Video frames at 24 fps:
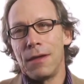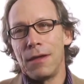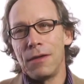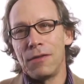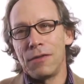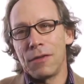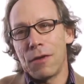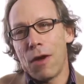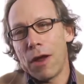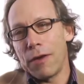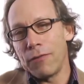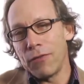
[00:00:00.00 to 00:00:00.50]

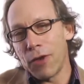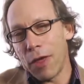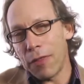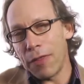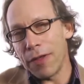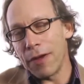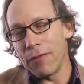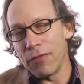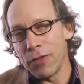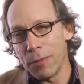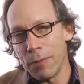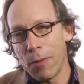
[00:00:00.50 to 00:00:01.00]
is the kind of
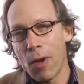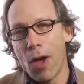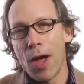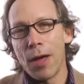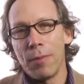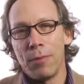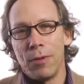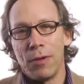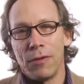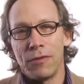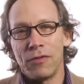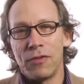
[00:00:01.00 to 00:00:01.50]
nothing of the
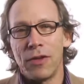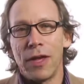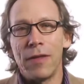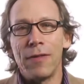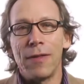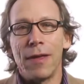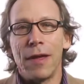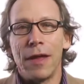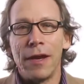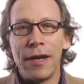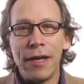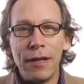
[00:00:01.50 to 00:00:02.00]
Bible,
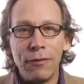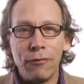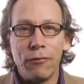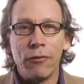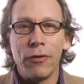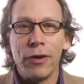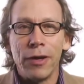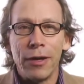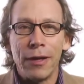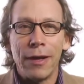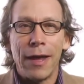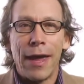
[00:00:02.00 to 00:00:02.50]
say an
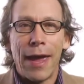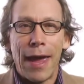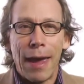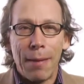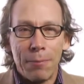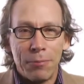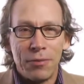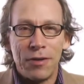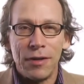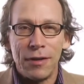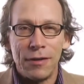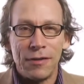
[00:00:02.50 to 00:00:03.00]
infinite
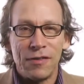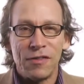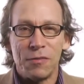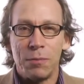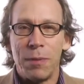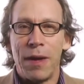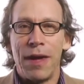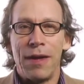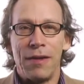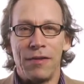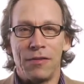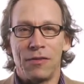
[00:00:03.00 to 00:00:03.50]
empty
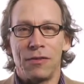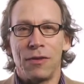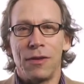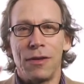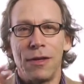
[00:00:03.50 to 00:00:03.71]
space,